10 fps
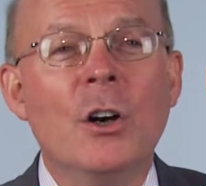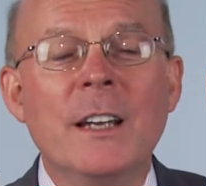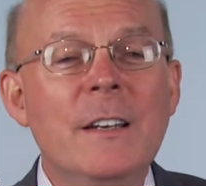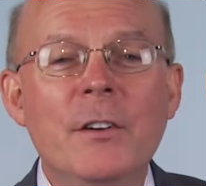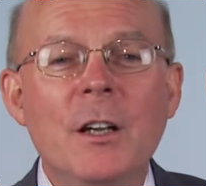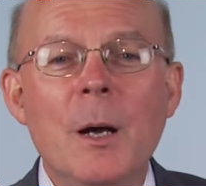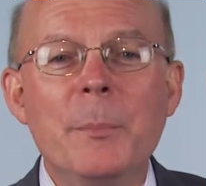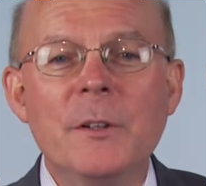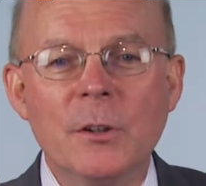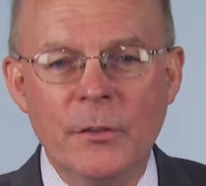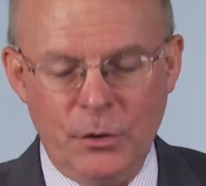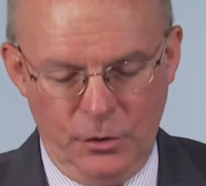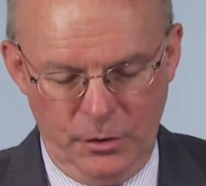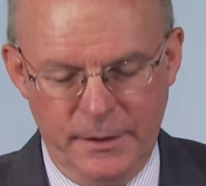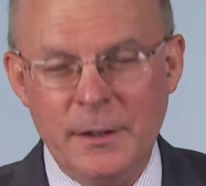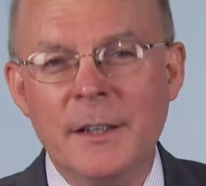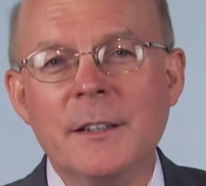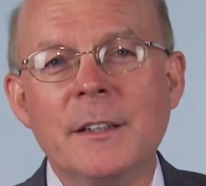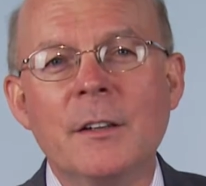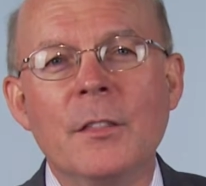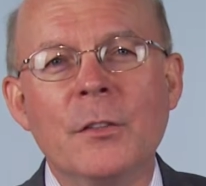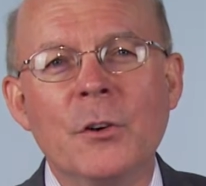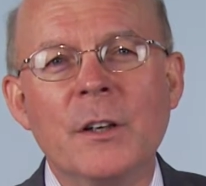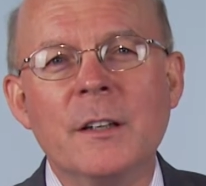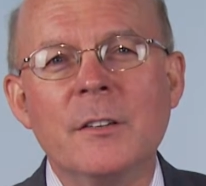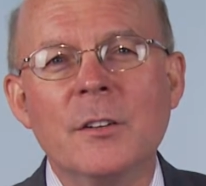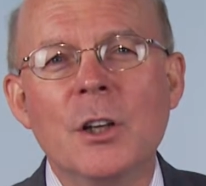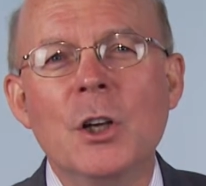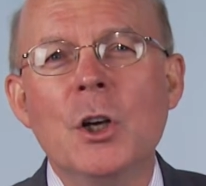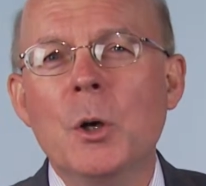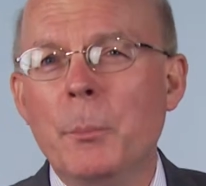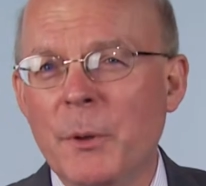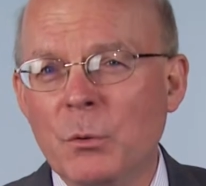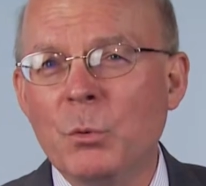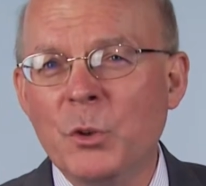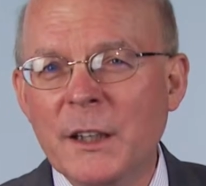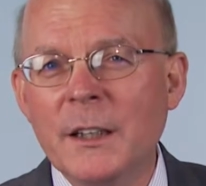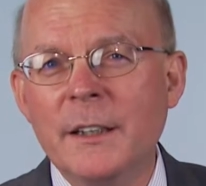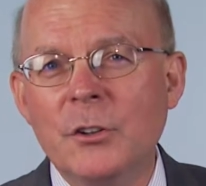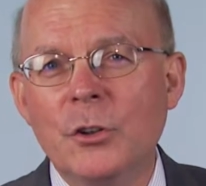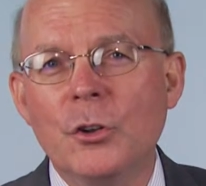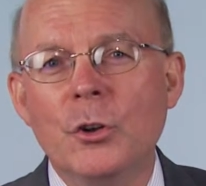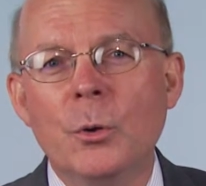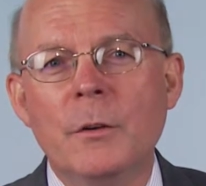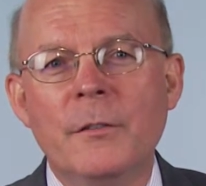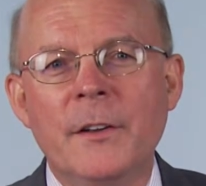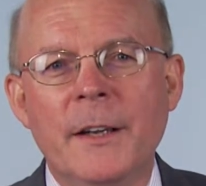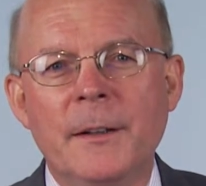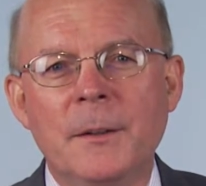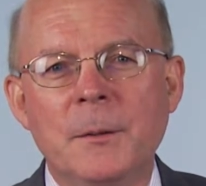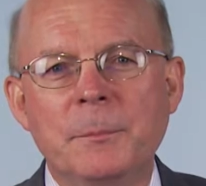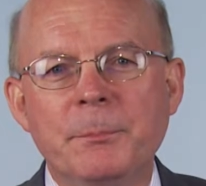even up until the early 1930s, but really to no avail.